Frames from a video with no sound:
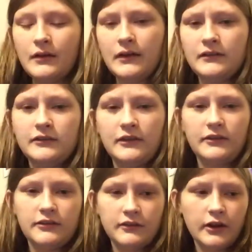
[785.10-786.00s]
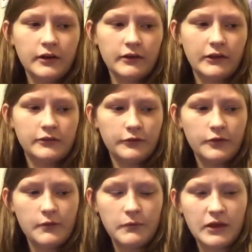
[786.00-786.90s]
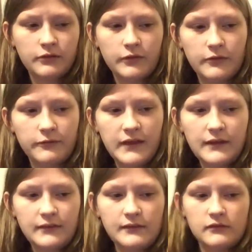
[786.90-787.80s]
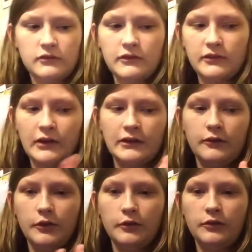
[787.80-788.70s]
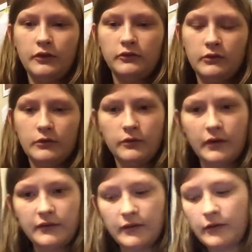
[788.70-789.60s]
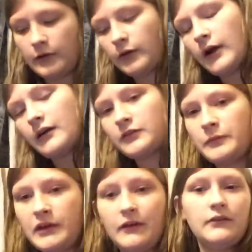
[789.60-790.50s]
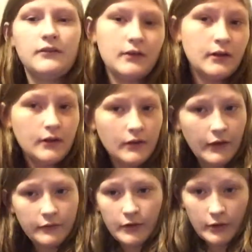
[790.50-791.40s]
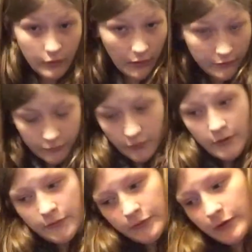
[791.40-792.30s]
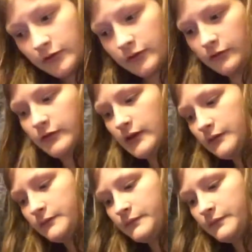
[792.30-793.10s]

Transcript: And she started like the foam base for the feet, and she's like glued the shoes. I sent in Crocs because I've heard Crocs are great for fursuit feet.